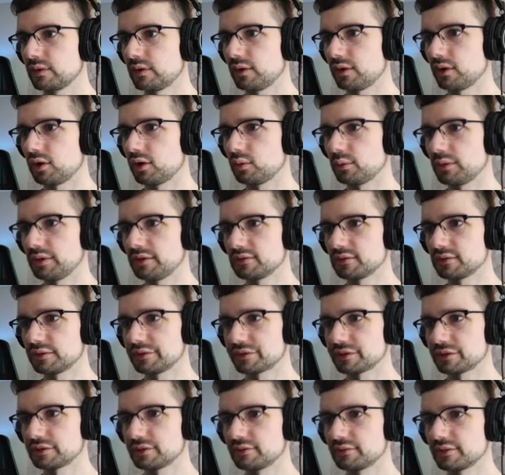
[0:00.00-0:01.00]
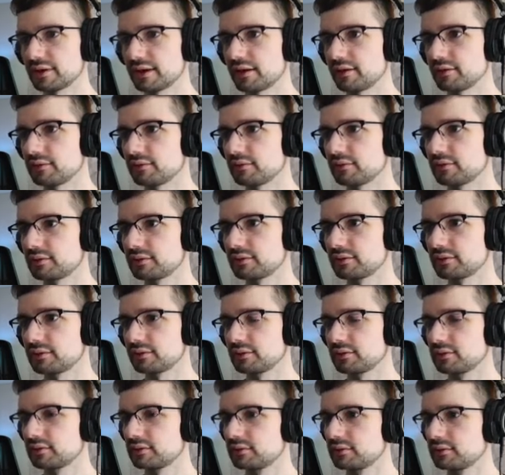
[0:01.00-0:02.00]
Always looking around.
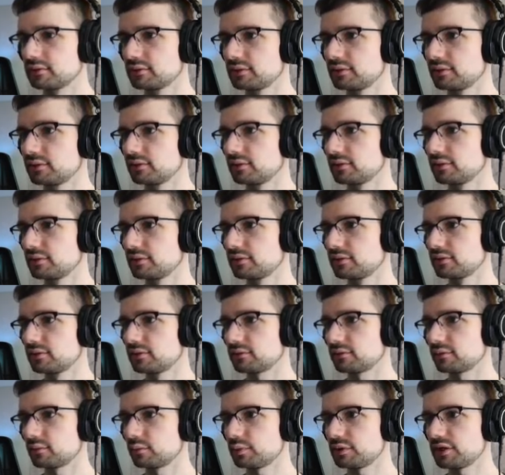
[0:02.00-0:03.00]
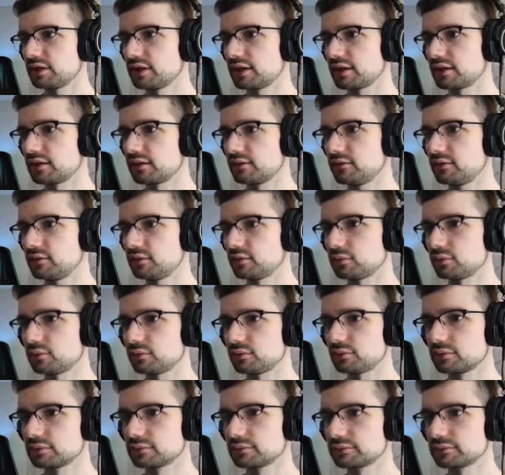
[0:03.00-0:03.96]
That's what we gotta do.